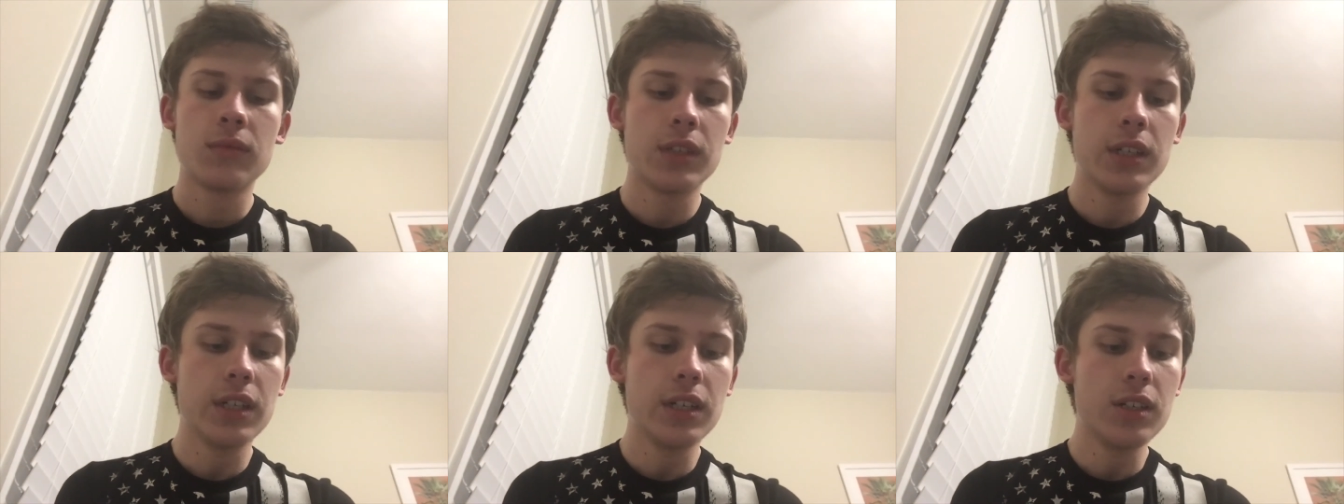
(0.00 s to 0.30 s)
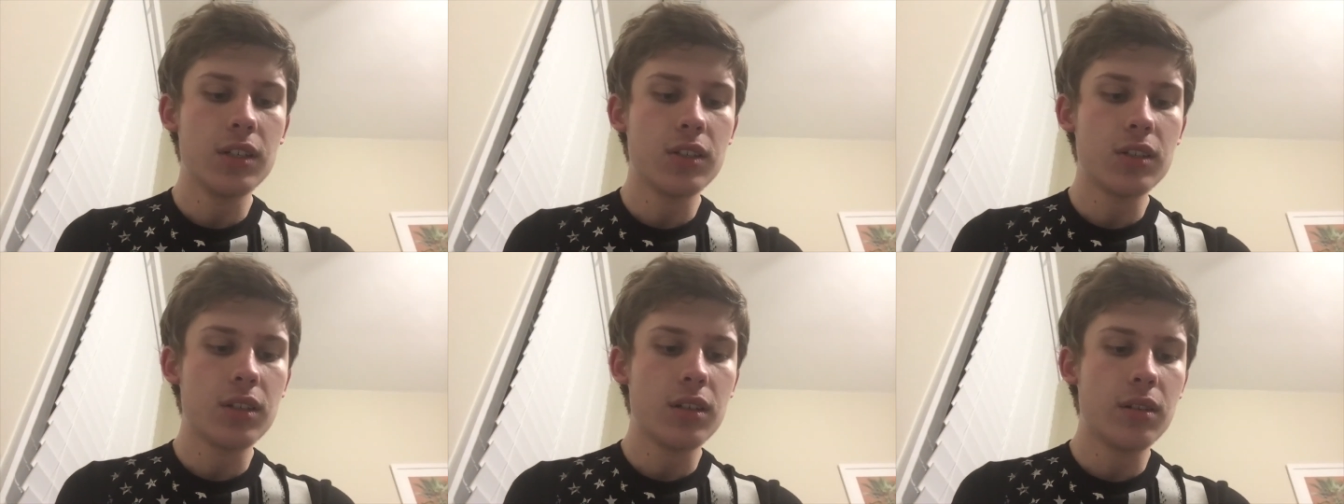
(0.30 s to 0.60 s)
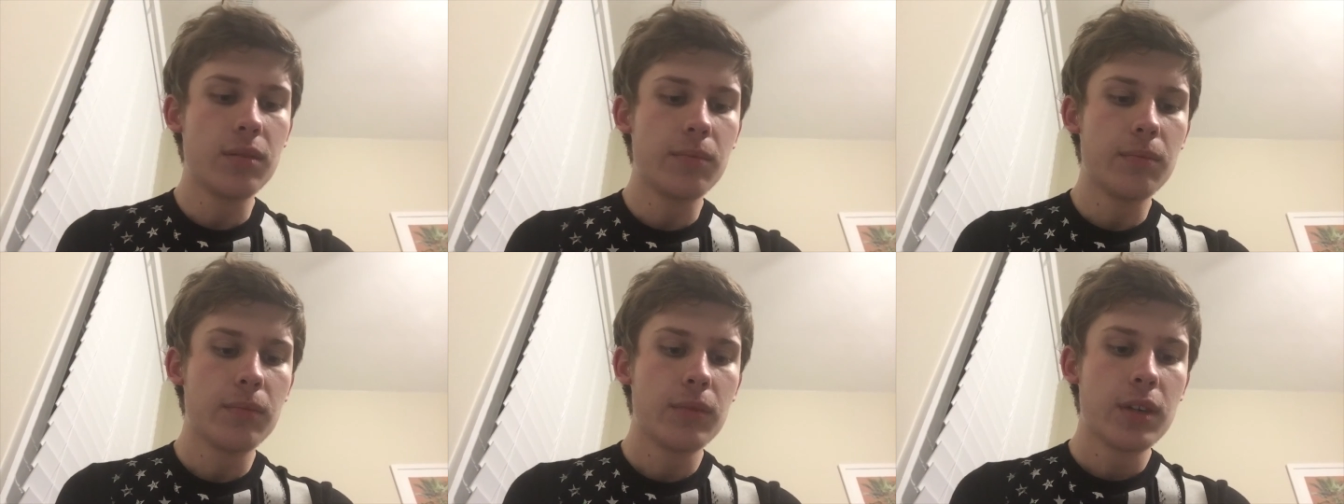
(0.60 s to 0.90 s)
And
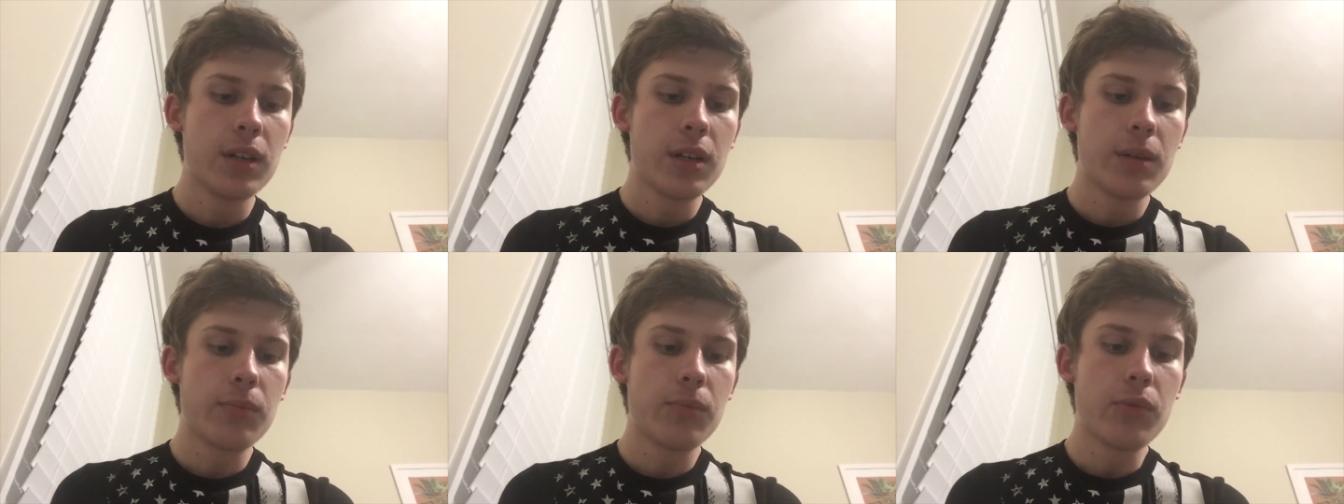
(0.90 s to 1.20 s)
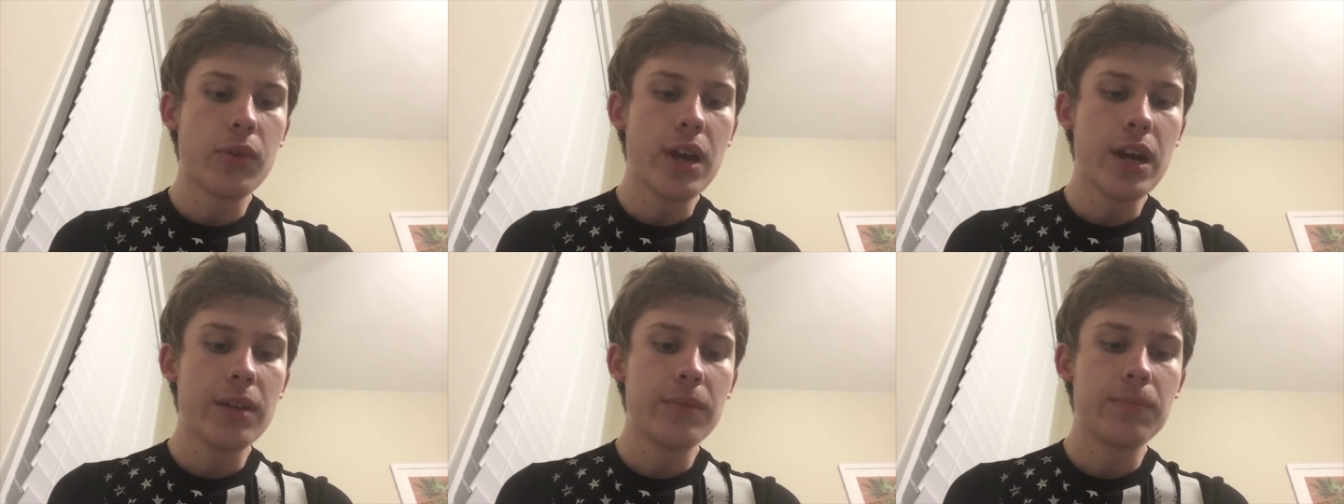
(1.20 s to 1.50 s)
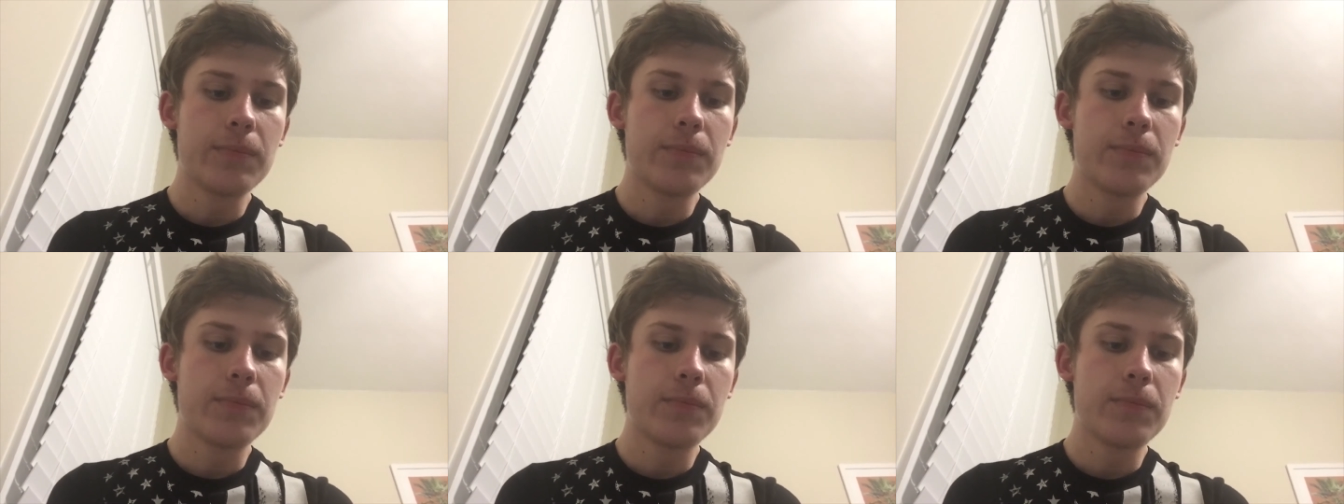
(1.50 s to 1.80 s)
um,
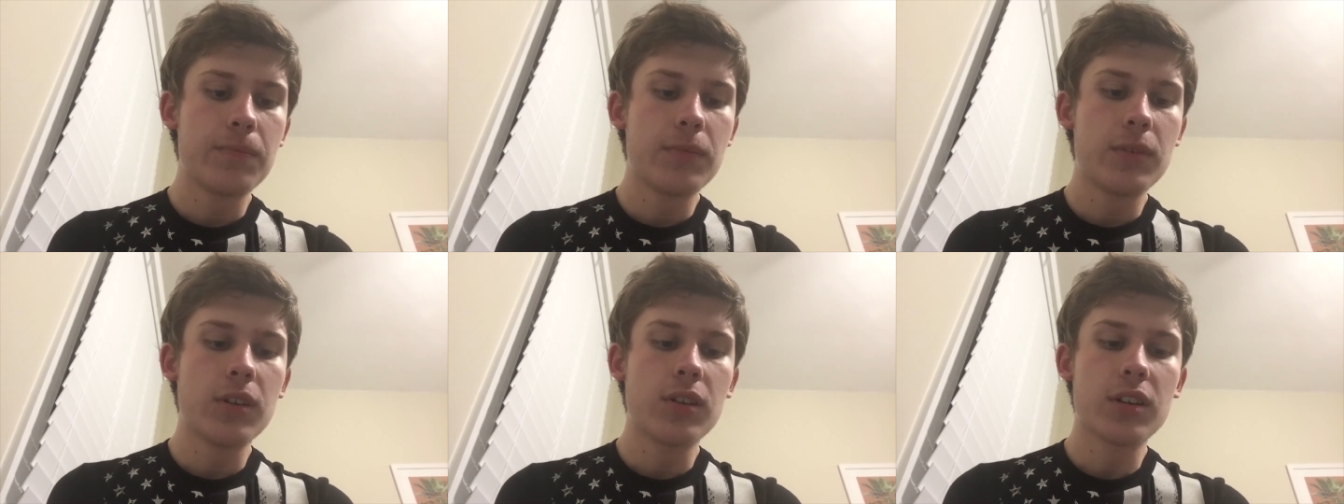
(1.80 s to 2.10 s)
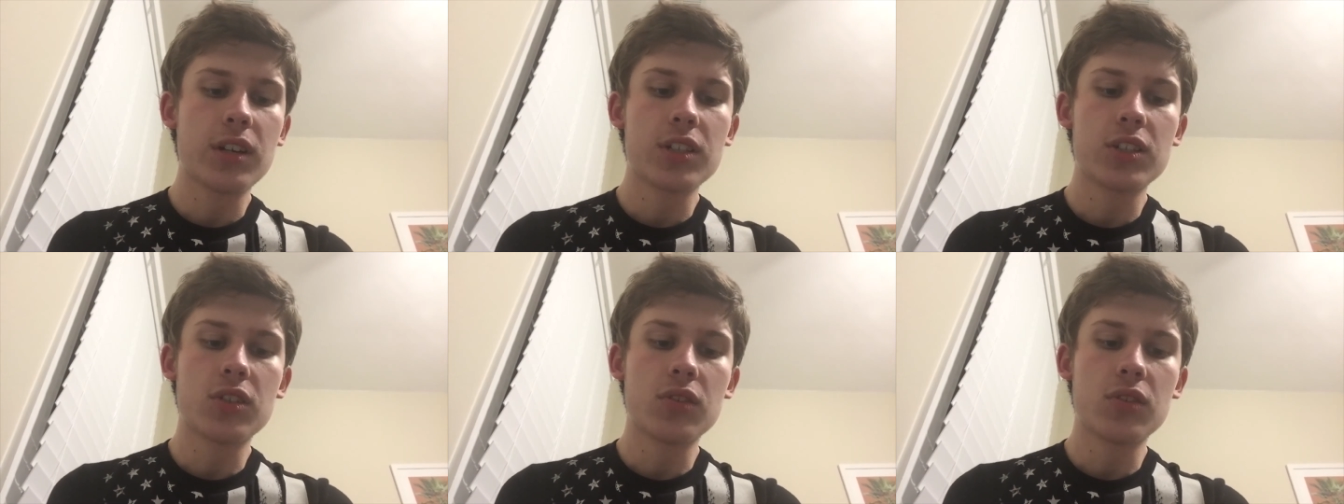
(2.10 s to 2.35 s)
Brad okay,